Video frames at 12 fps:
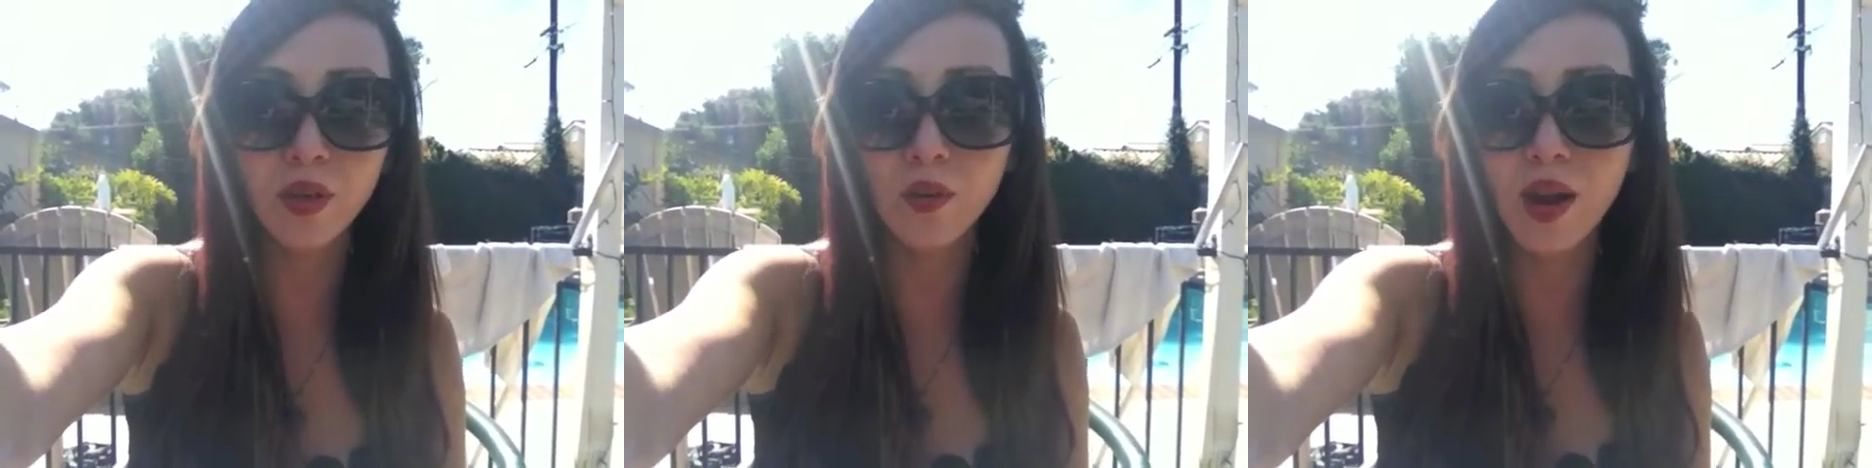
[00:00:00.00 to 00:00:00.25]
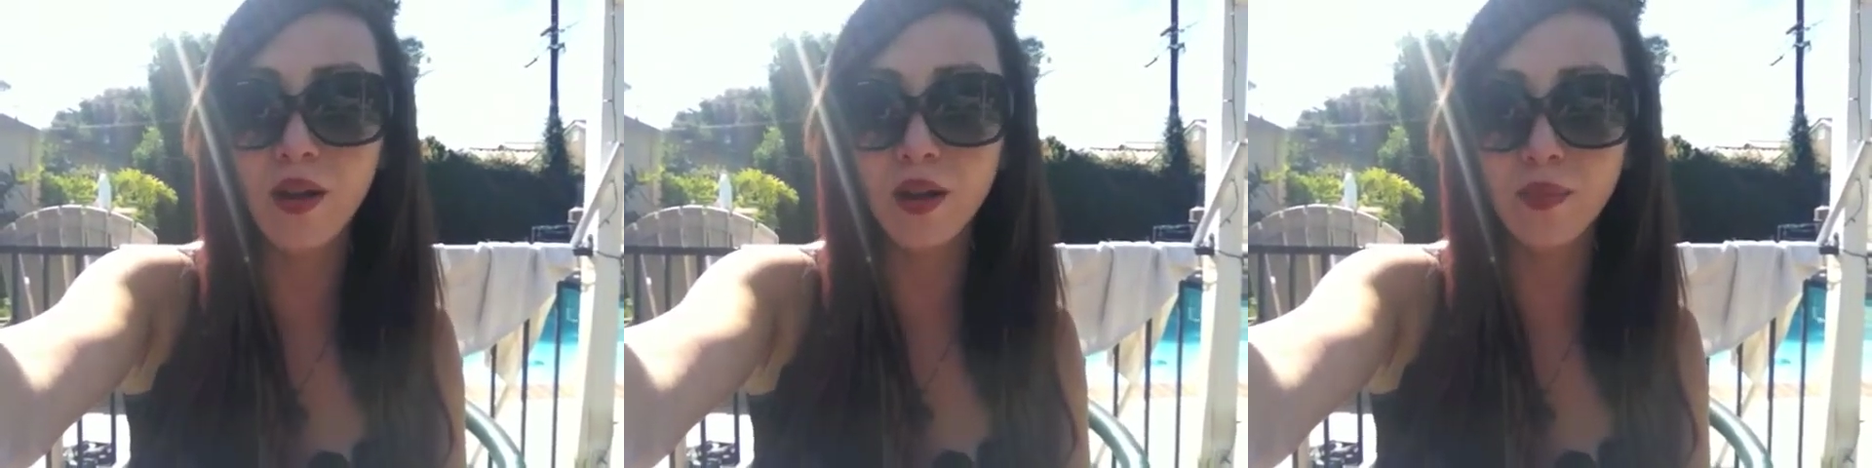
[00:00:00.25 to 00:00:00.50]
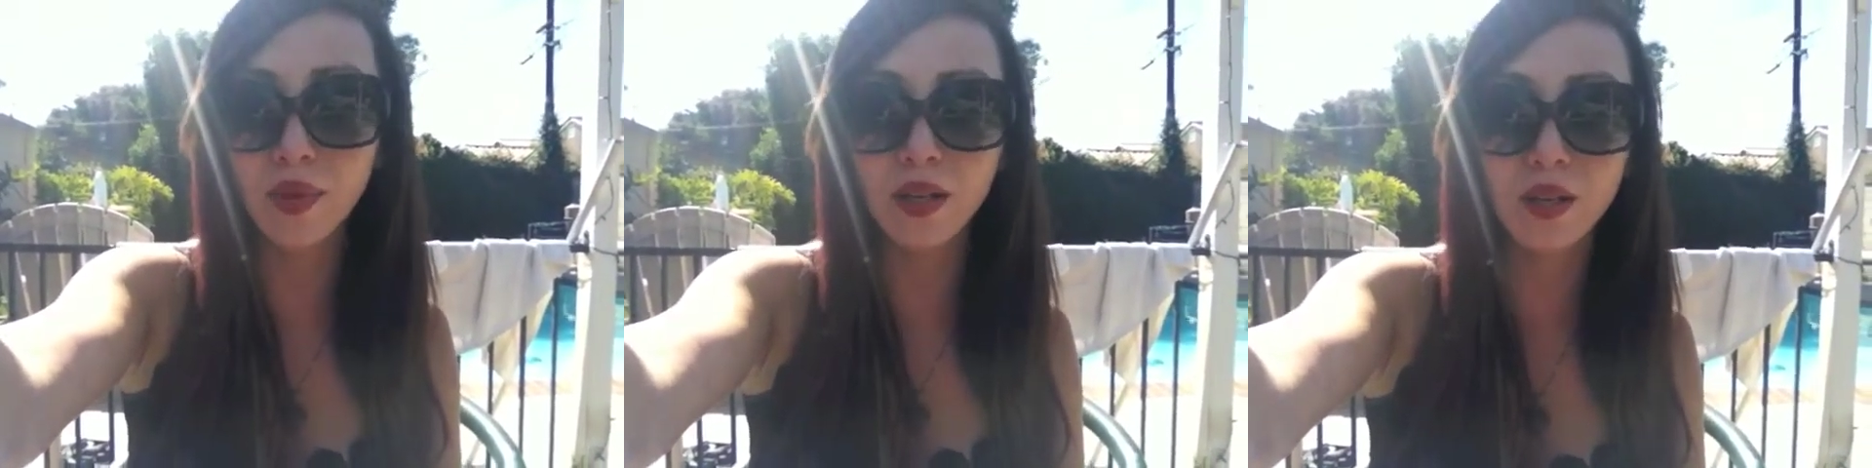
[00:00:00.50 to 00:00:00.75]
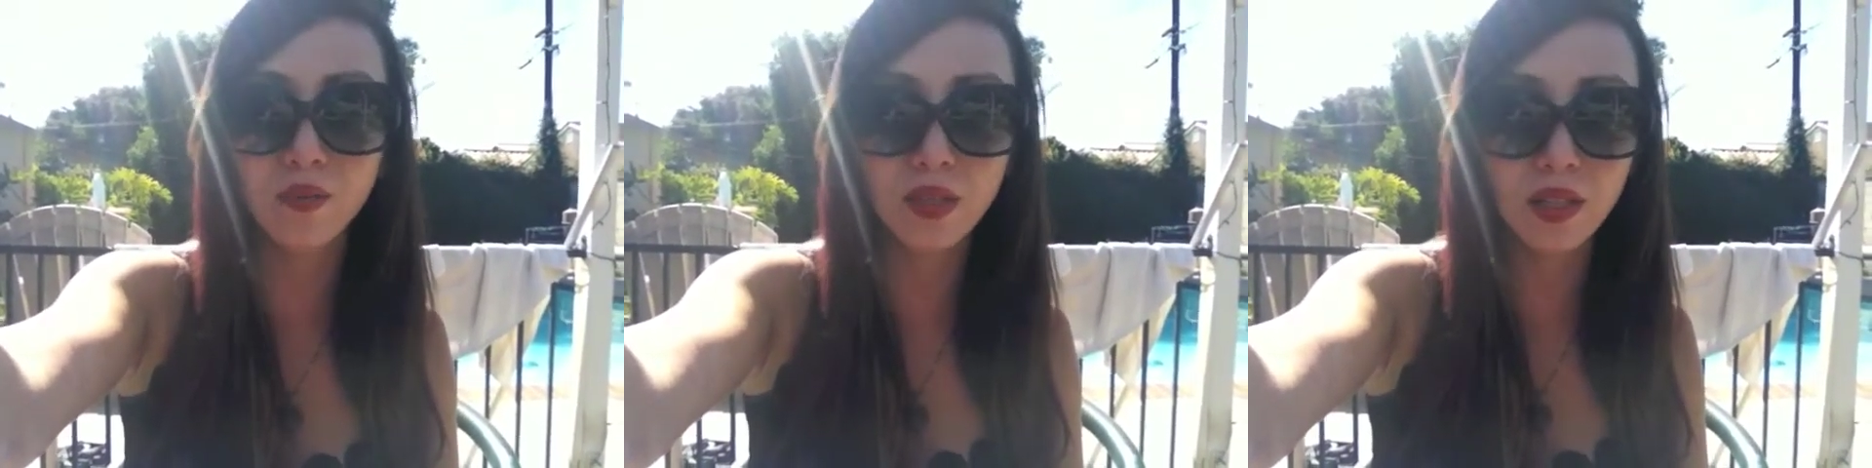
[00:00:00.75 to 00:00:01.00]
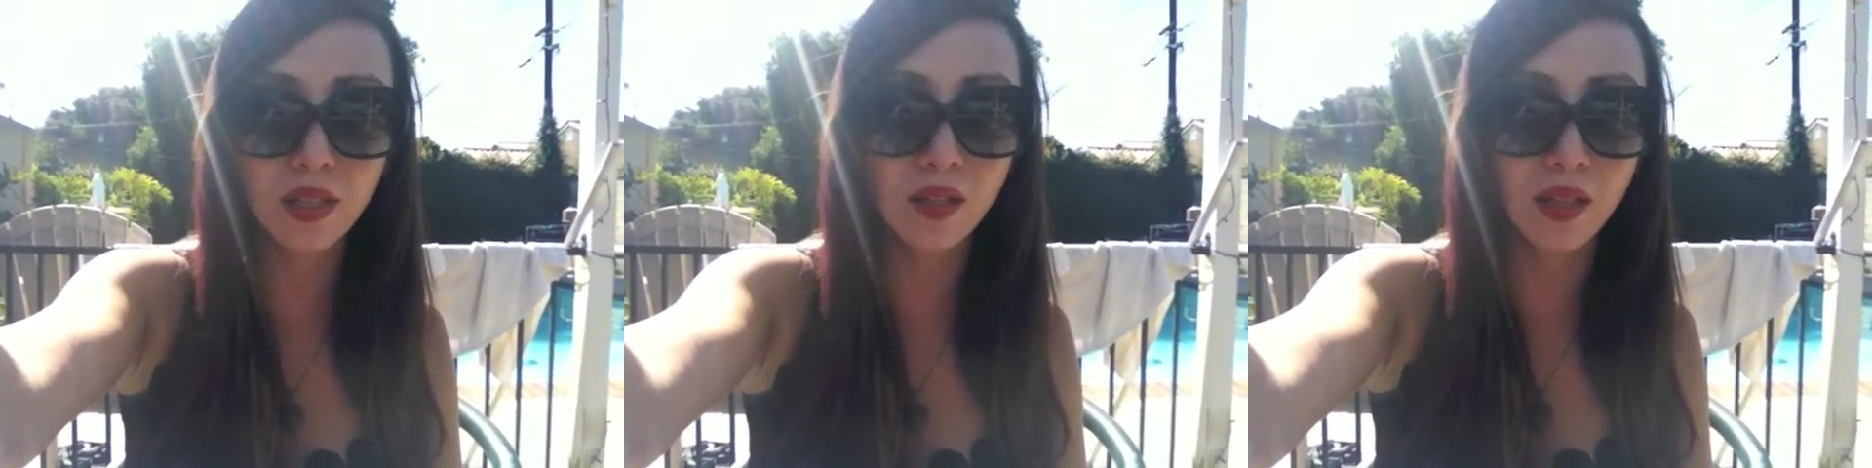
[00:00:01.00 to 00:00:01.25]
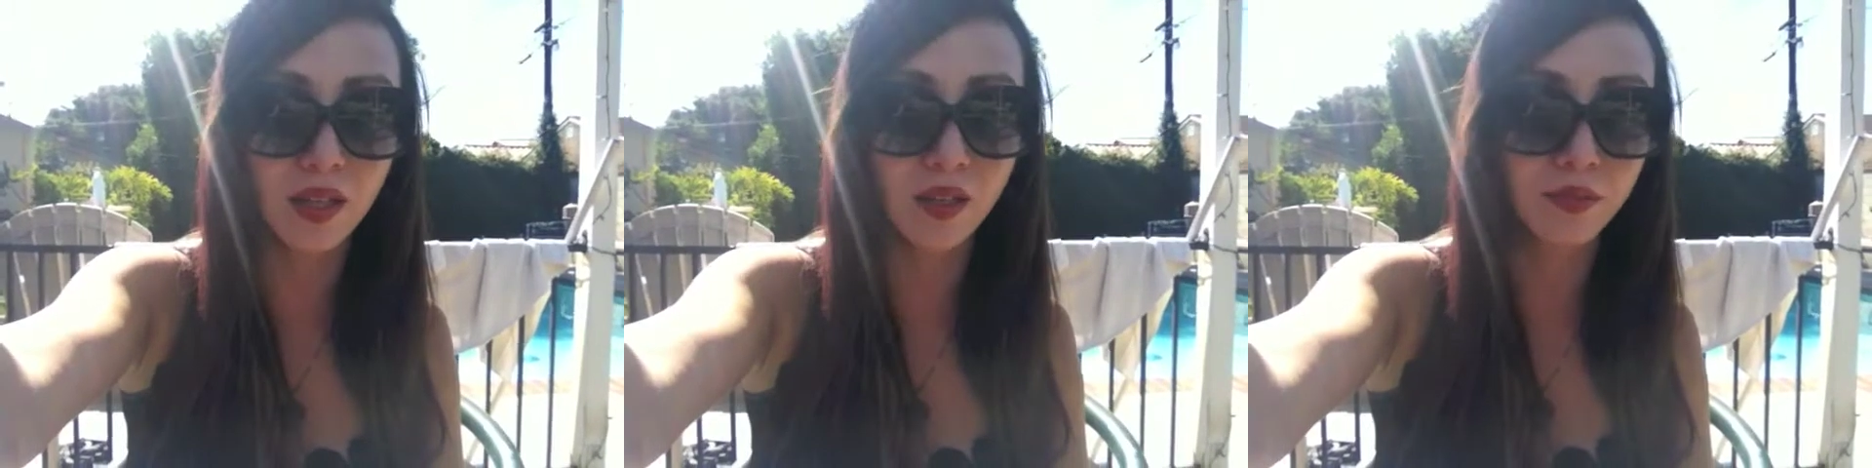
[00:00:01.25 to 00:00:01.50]
around, it becomes
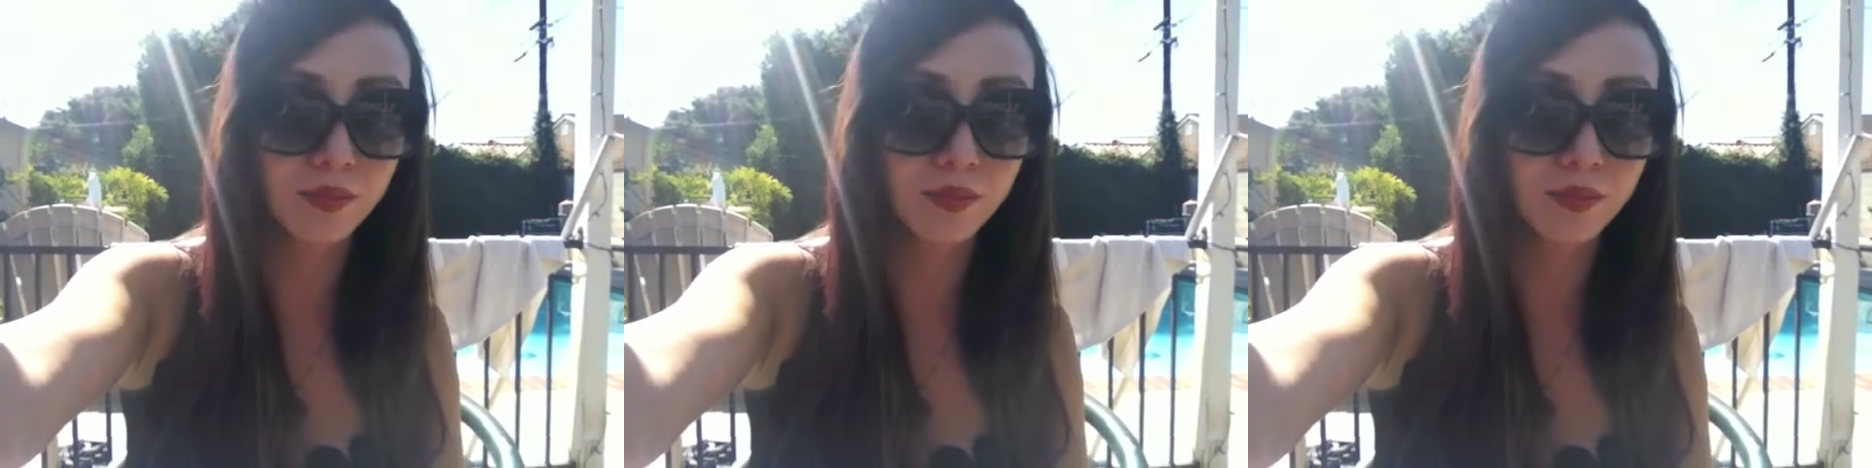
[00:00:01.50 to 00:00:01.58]
silly.